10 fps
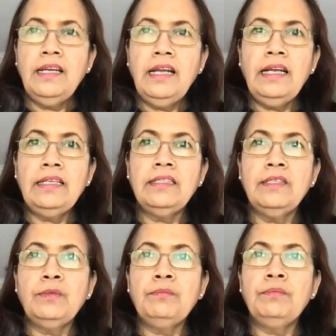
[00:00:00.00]
and
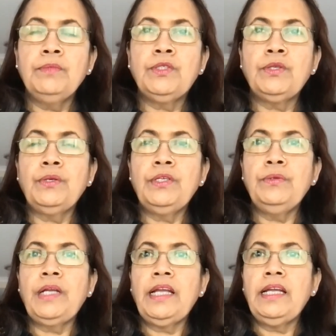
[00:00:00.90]
so
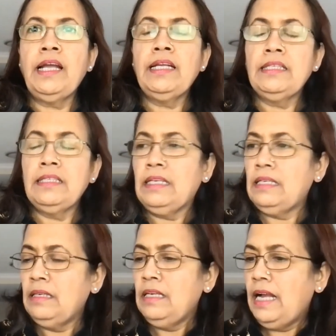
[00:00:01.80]
UK
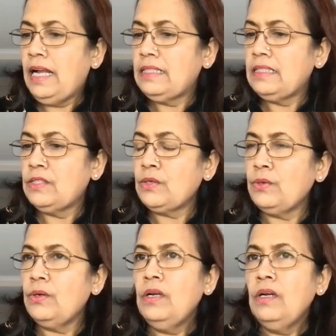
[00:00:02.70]
and so